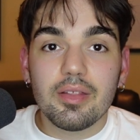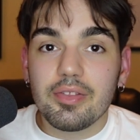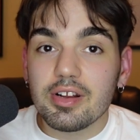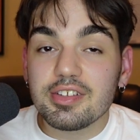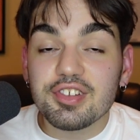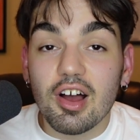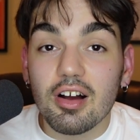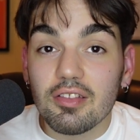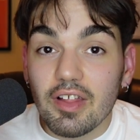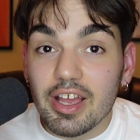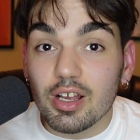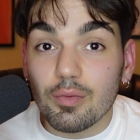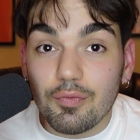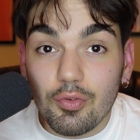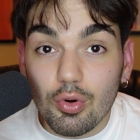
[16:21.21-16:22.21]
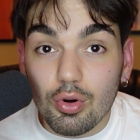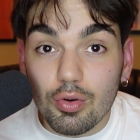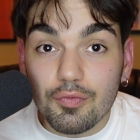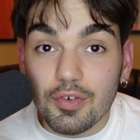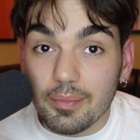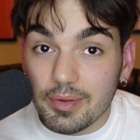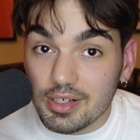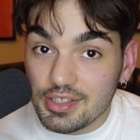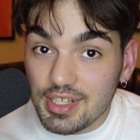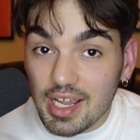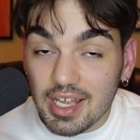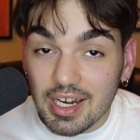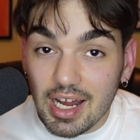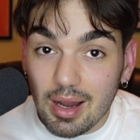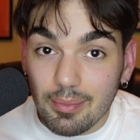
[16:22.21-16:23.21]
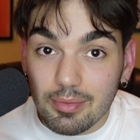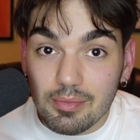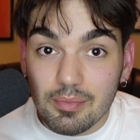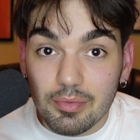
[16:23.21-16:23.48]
Their song Like a Fool from their second album